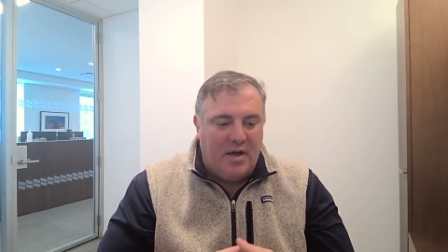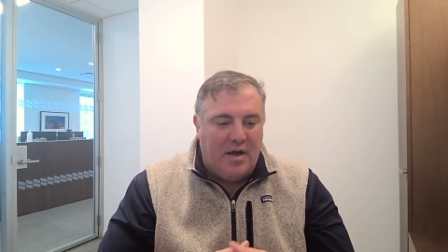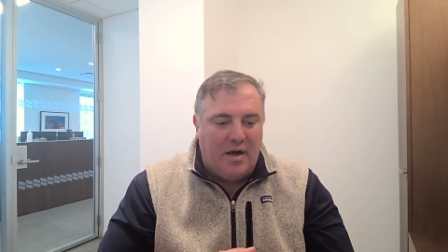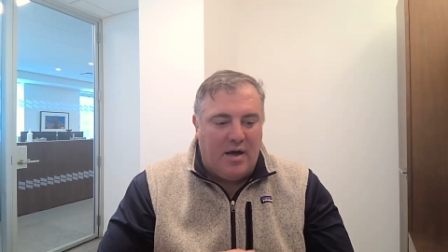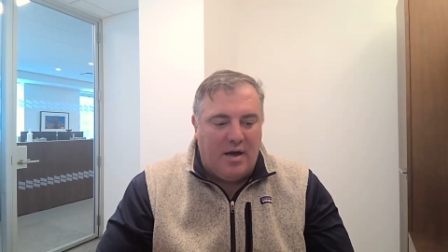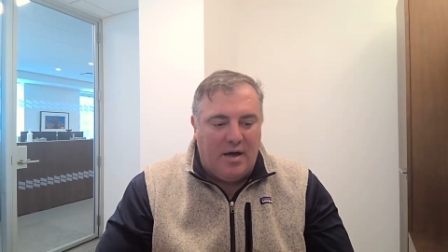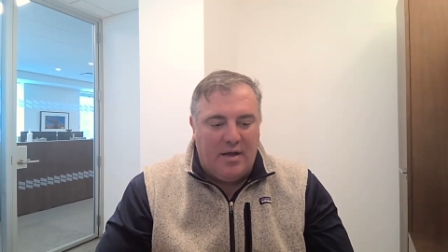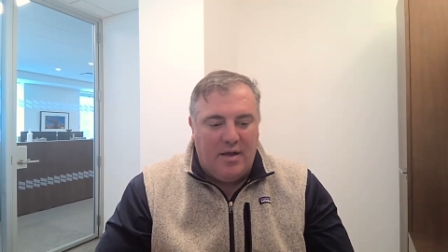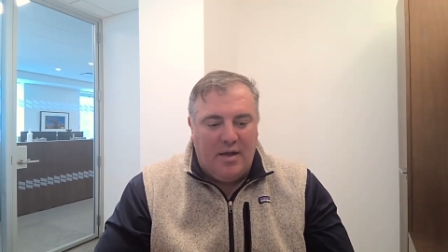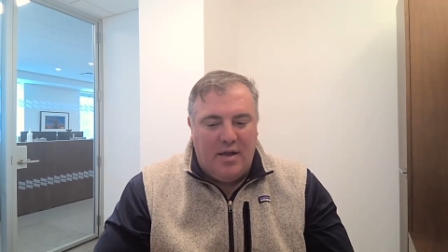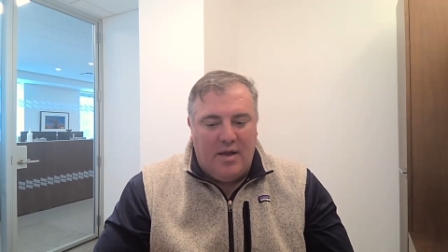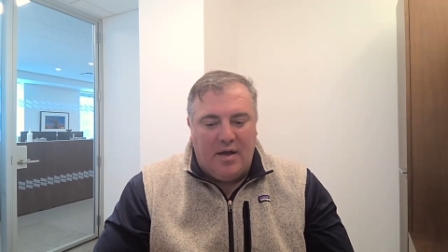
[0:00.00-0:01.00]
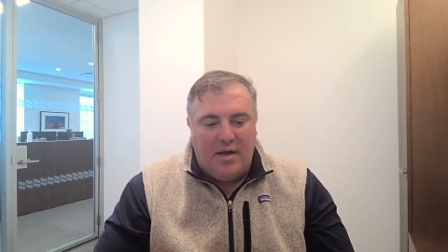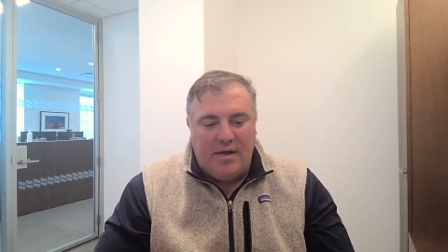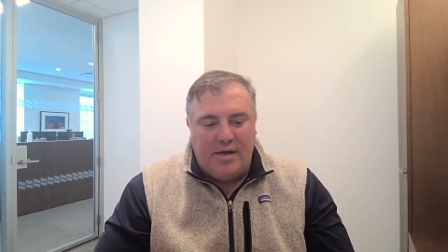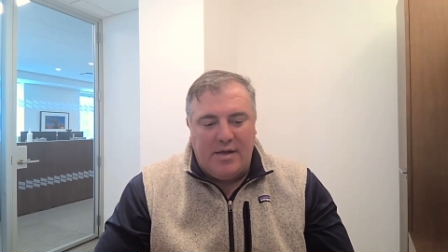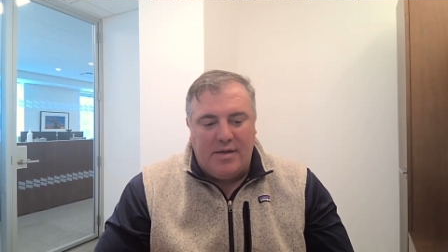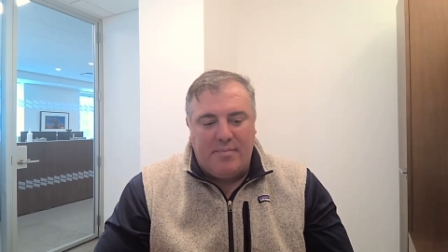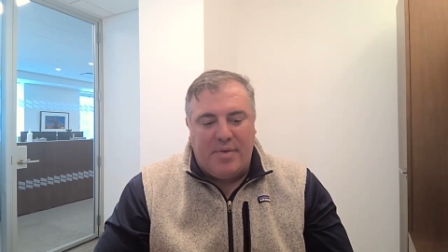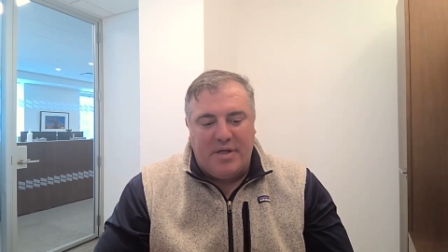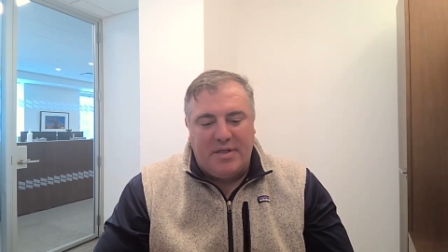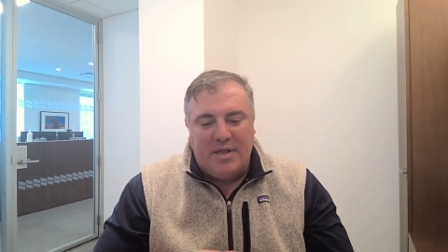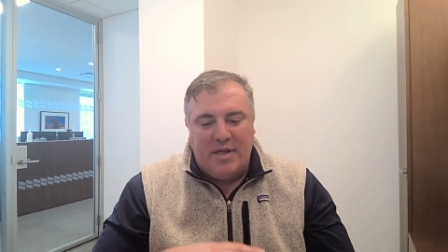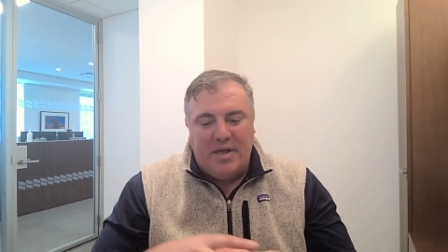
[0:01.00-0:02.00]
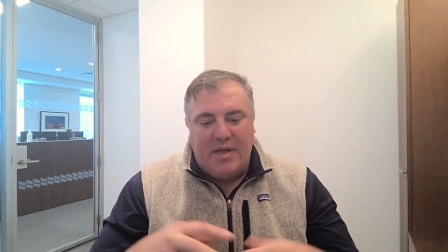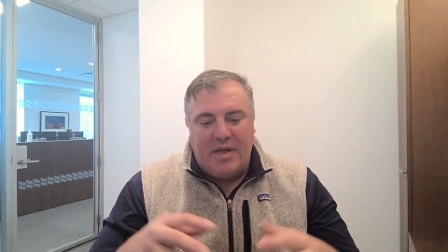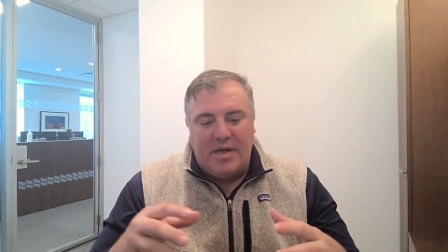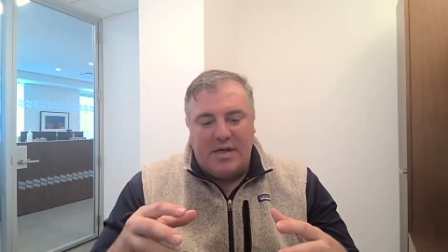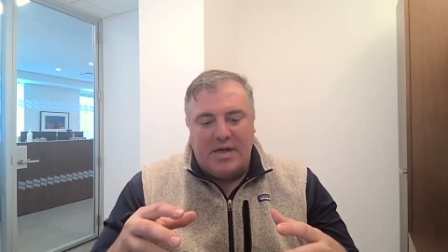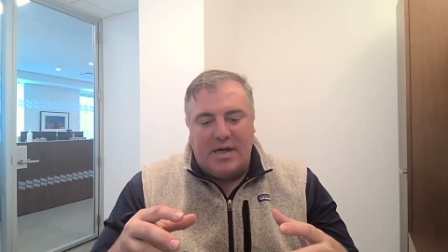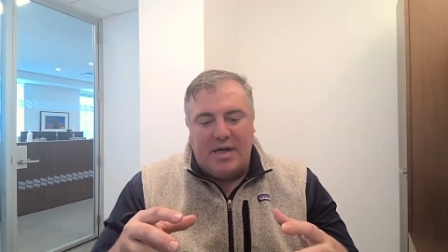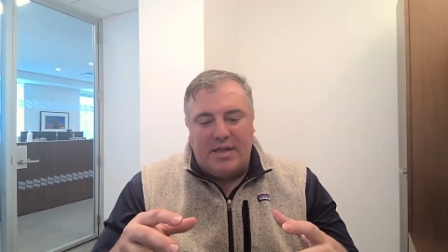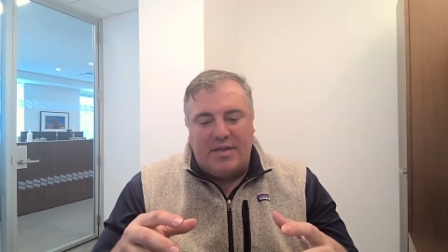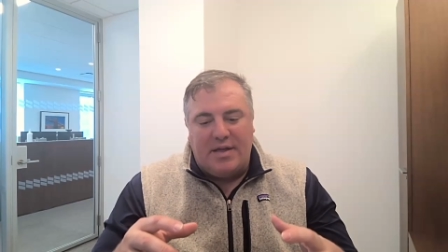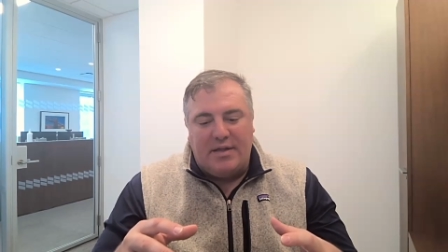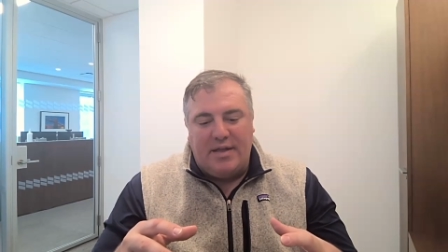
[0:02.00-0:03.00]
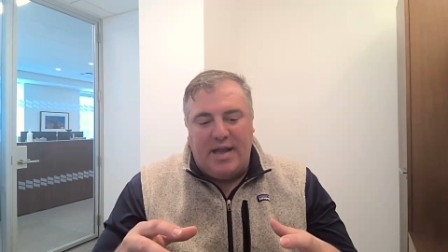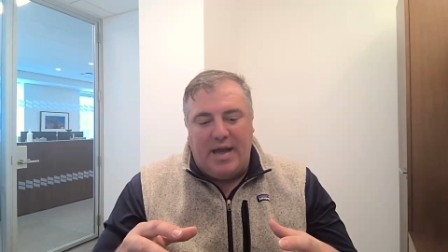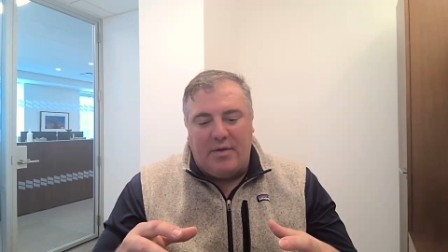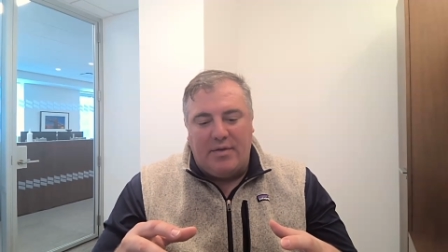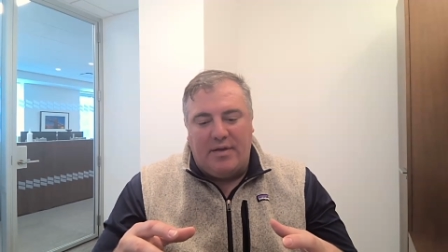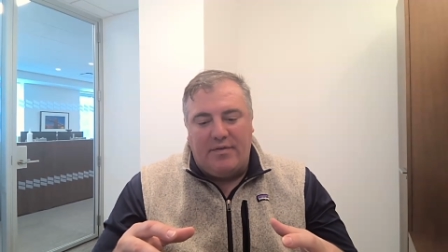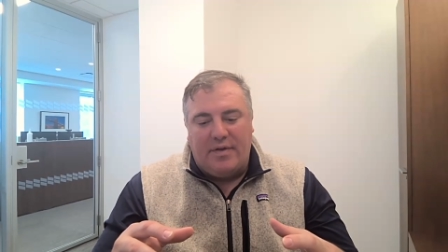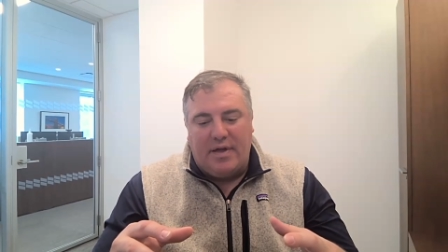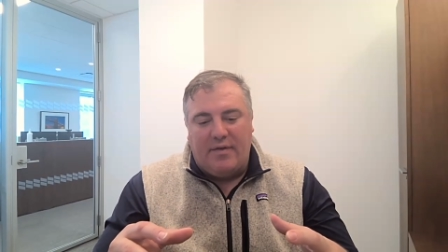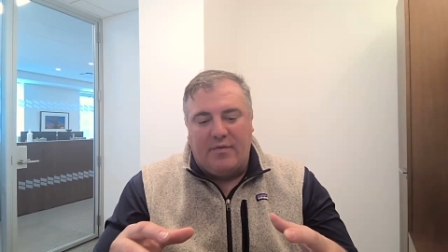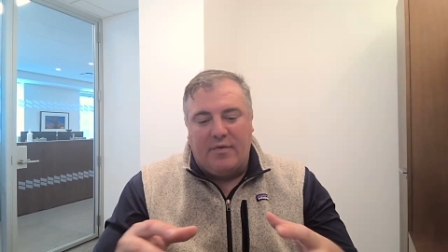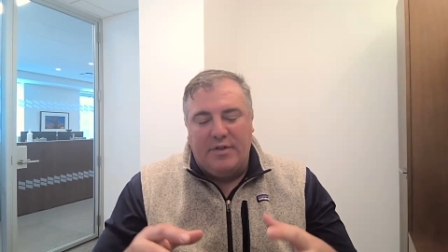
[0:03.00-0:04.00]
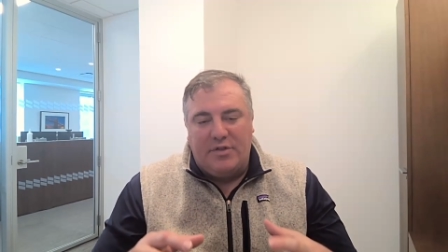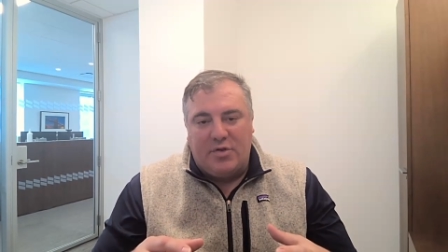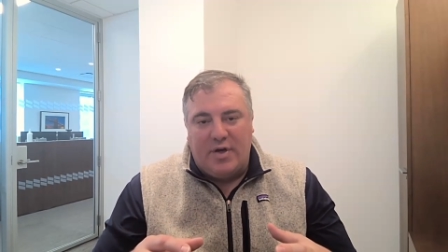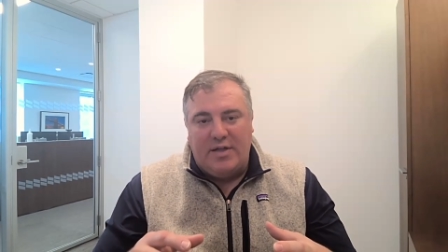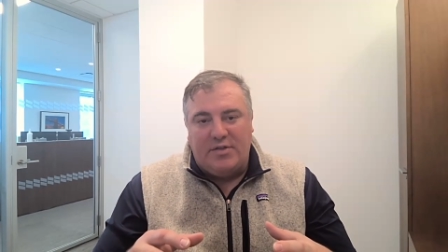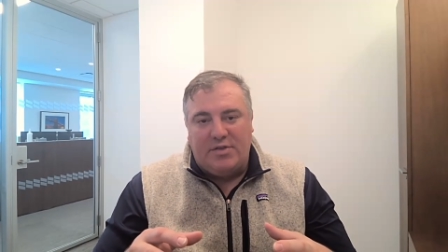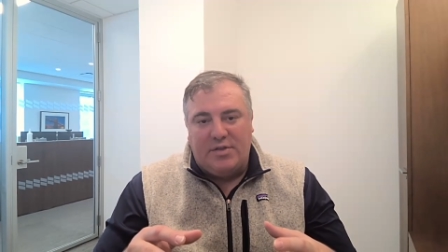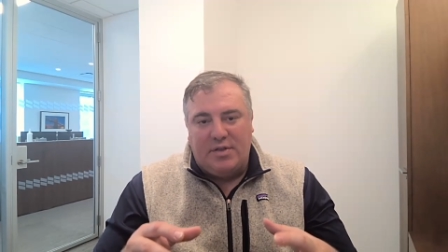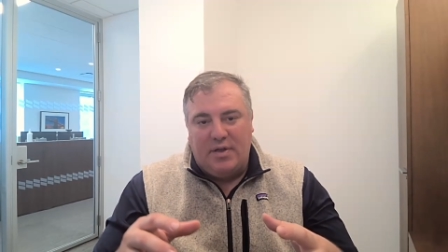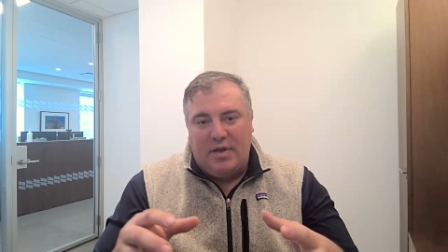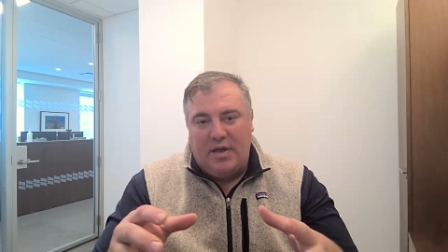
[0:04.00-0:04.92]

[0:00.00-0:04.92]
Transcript: but I think now they've kind of retrenched